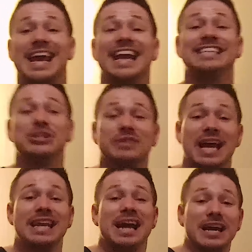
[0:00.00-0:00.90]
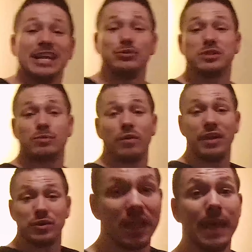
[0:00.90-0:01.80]
Until then, I'm gonna hit you with some more
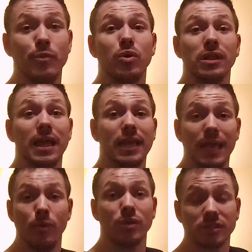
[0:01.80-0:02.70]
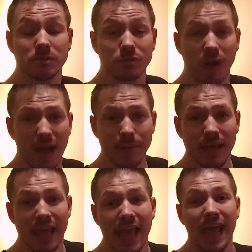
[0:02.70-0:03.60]
videos. Hit me with a like, hit me with a subscribe,
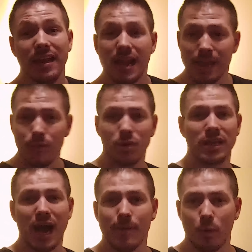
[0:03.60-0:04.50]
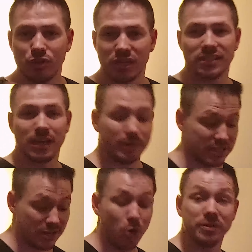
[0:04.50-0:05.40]
and then hit me with a comment. What you guys think about
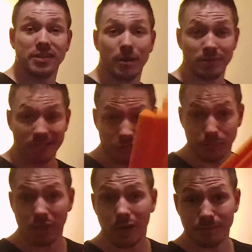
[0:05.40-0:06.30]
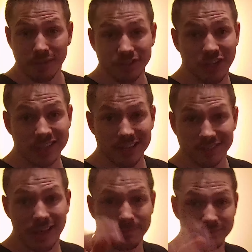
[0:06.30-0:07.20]
this? I hope this helped. Links are below. See you guys next
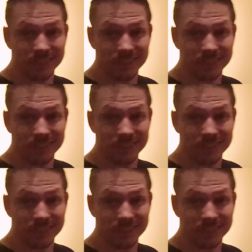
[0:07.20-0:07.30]
time.